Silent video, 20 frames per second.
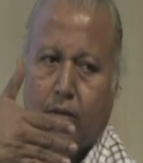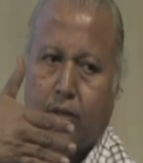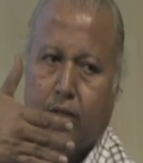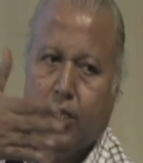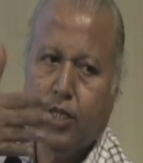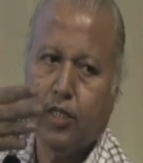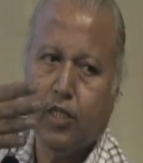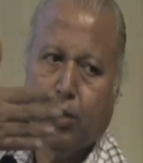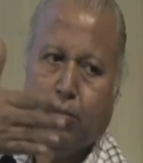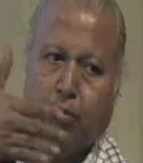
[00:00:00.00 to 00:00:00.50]

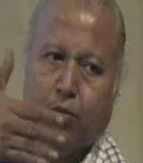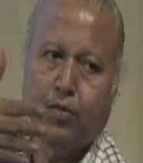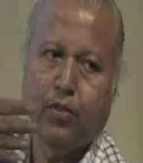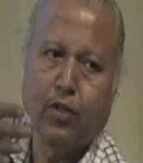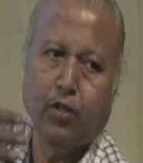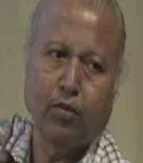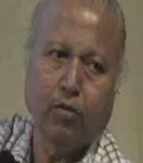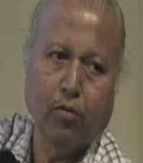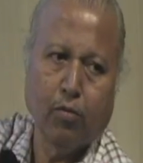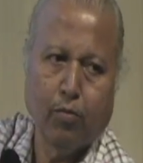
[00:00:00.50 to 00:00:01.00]
this type of
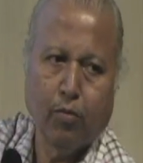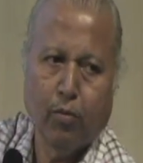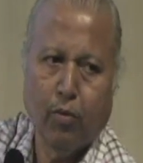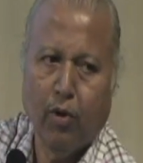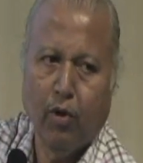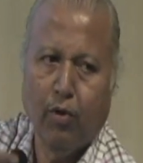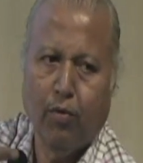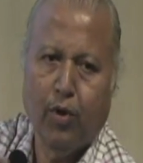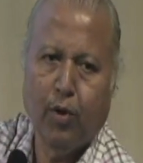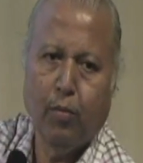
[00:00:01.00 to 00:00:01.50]
thing,
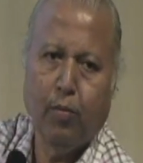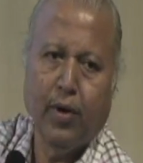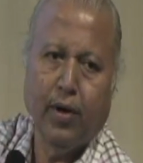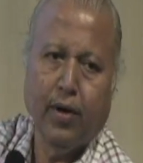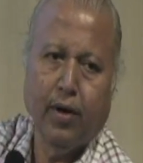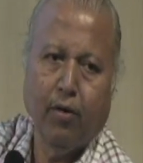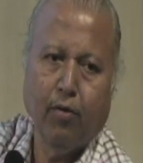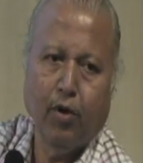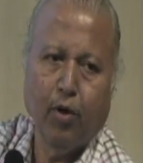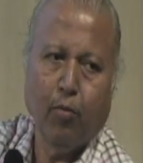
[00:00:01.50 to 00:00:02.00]

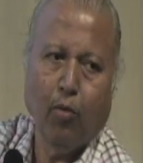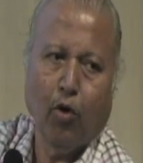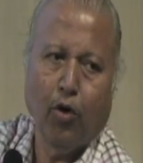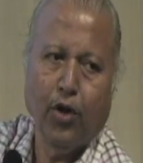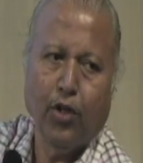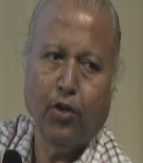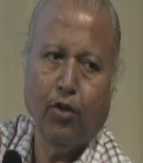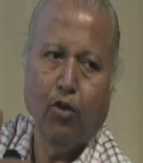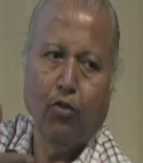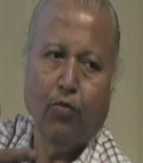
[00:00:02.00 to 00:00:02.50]
every
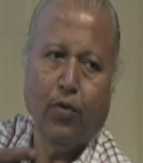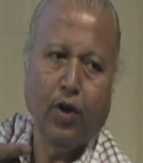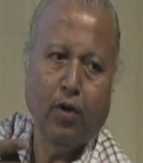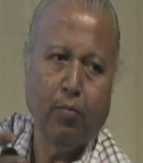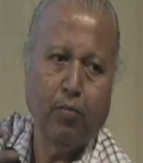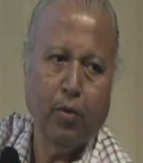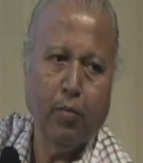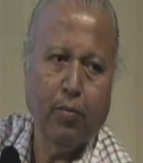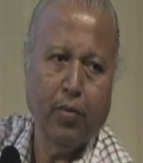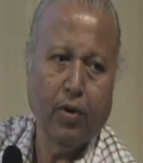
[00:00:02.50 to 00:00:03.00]
morning you will
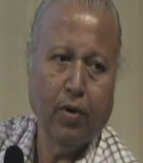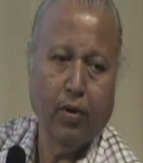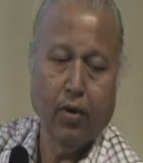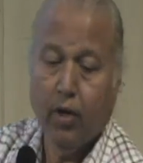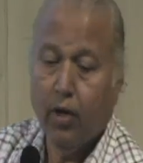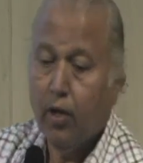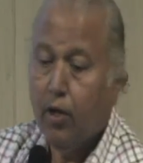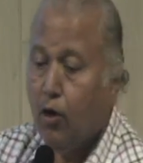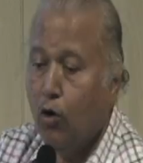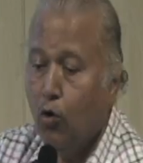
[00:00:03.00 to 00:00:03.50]
find people
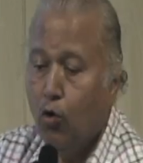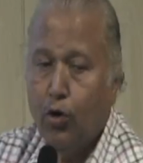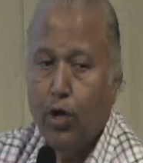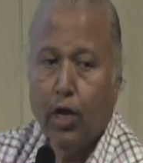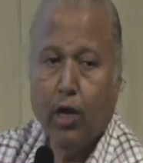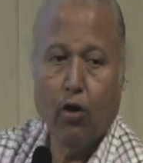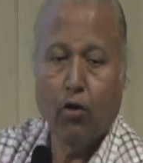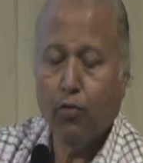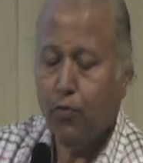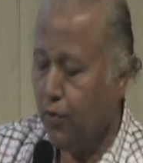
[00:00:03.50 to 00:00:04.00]

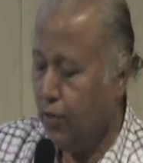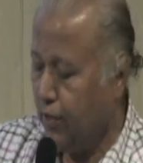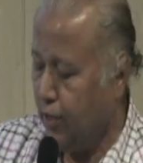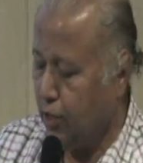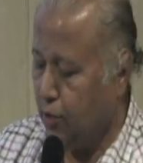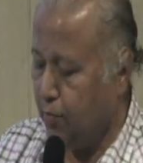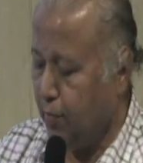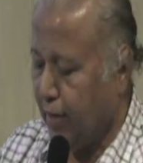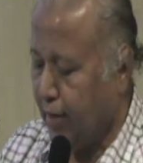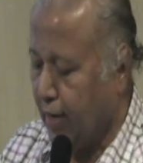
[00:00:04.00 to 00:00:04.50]
looking out for
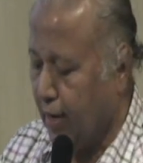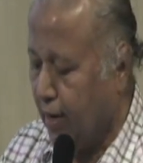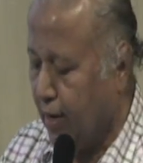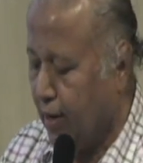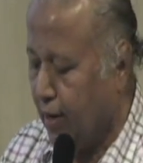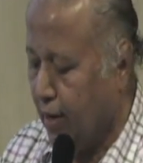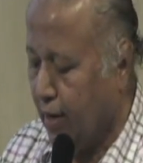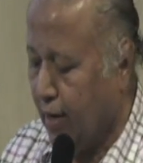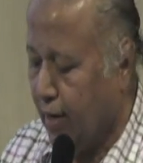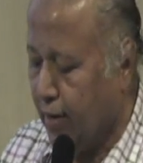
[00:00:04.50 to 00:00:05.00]
this metal
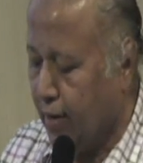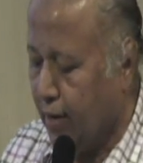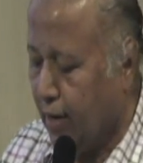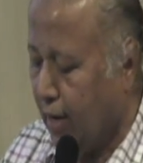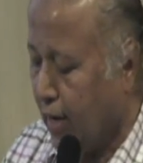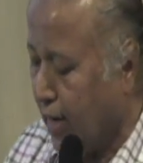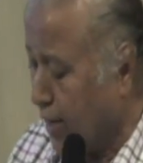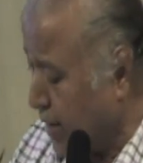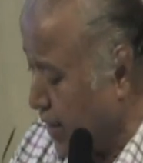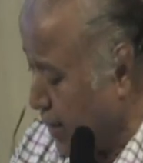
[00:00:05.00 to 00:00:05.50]
and
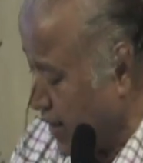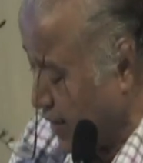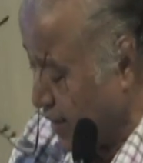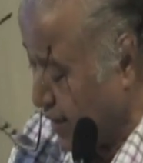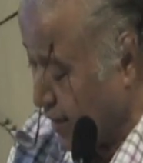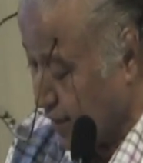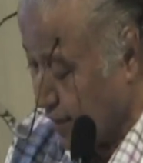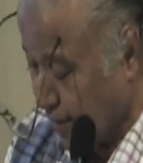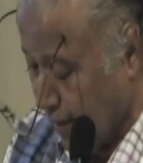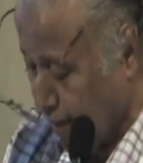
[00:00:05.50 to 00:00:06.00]
collecting it
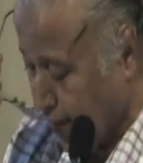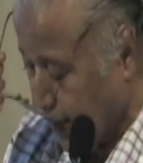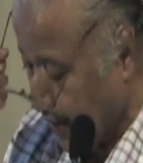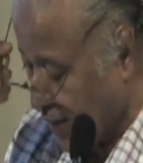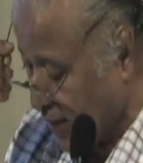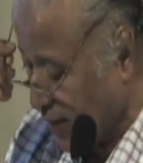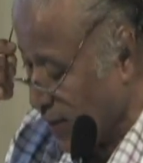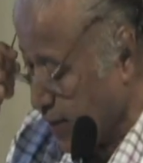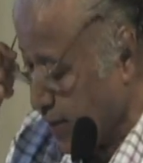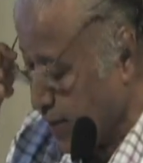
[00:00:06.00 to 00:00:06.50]
and selling it.